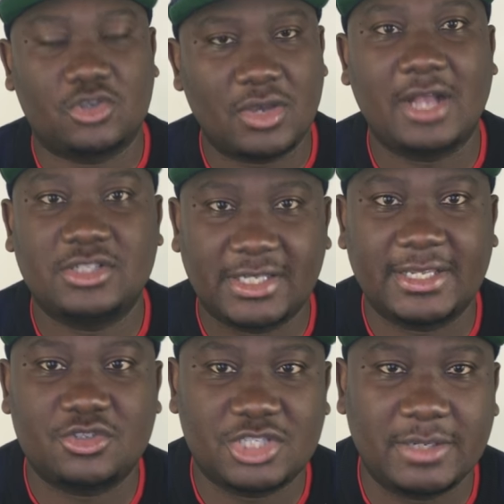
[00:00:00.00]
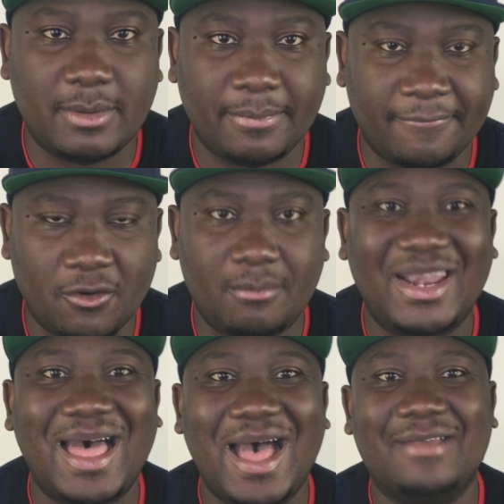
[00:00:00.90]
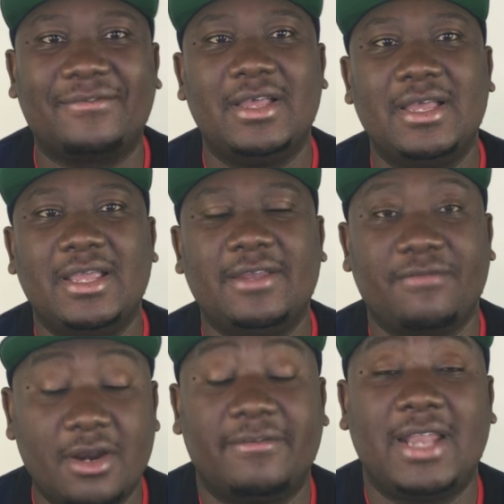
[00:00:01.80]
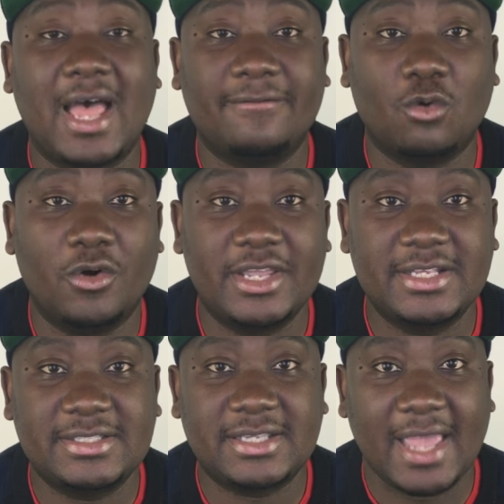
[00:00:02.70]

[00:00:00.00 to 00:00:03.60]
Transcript: So you actually get to see me perform live in front of a live audience,